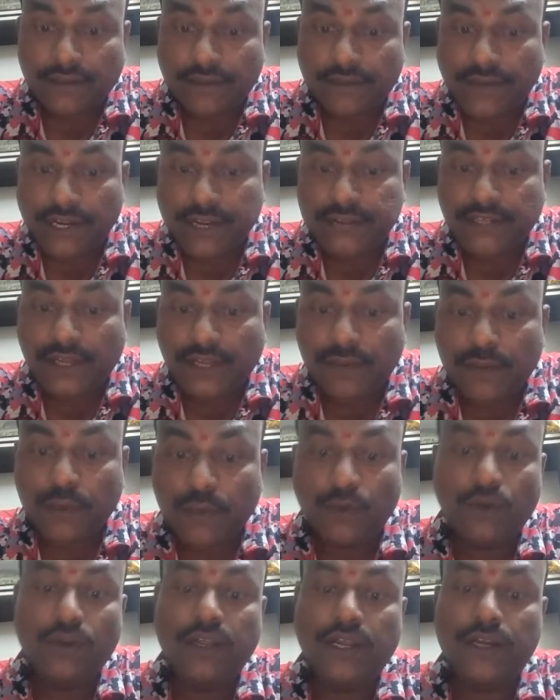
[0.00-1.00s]
For
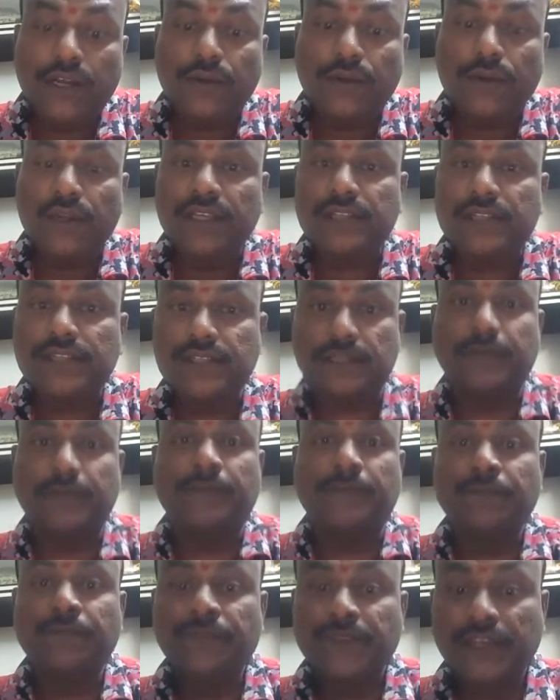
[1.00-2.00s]
example, a tourist
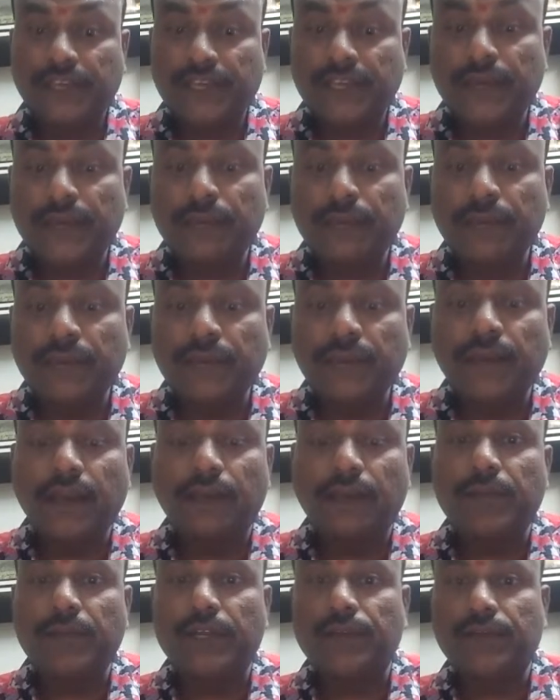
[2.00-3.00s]
came
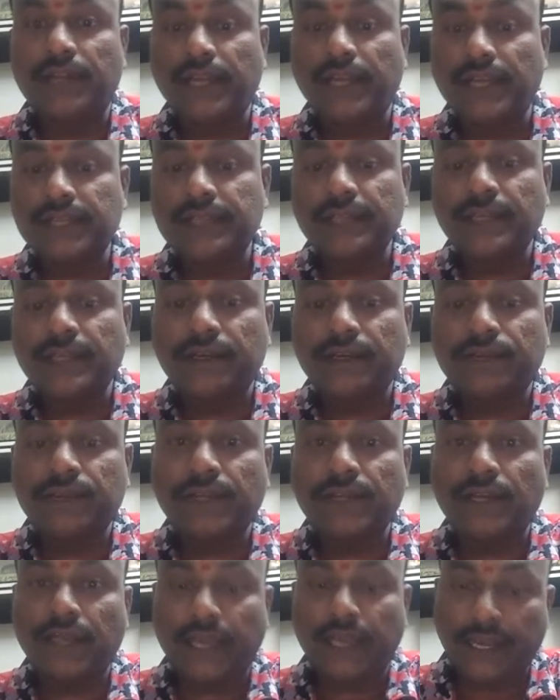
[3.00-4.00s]
here by utilizing of
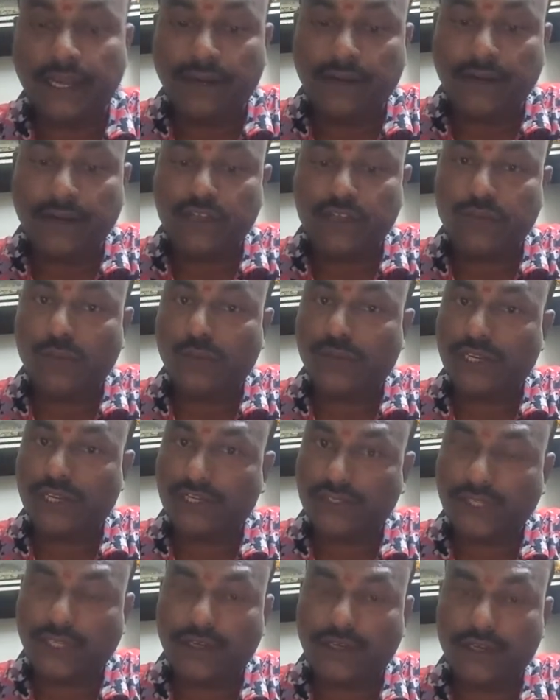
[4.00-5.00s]
the air
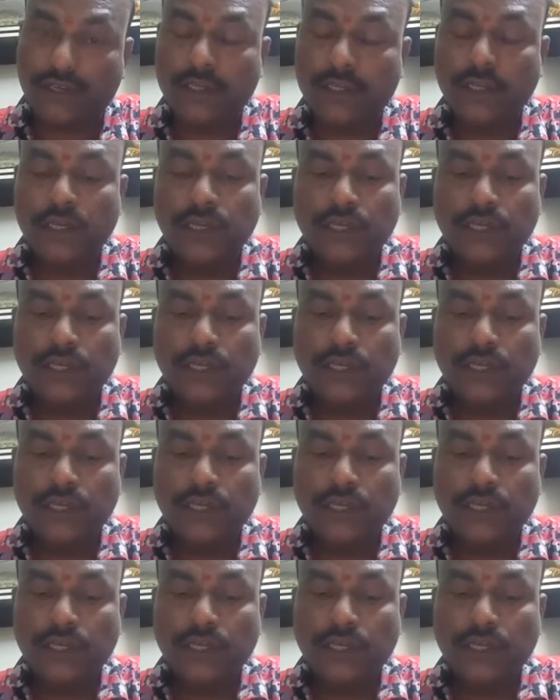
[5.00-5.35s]
transportation